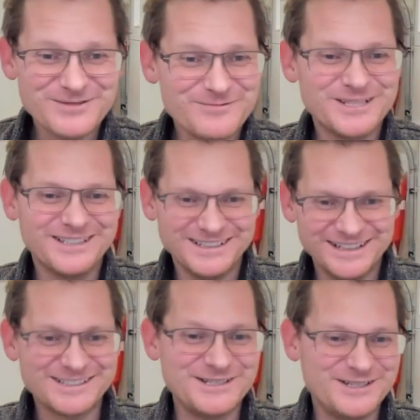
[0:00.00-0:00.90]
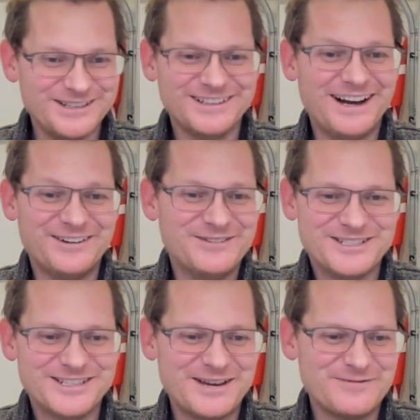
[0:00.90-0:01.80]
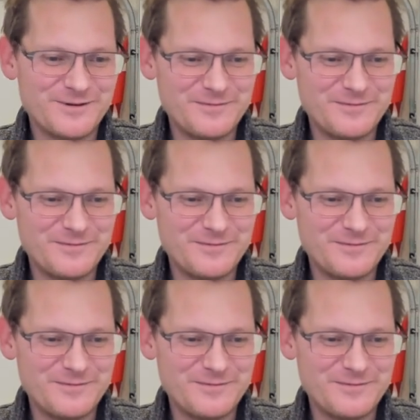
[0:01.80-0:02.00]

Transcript: We Leslie, uh, we just came from a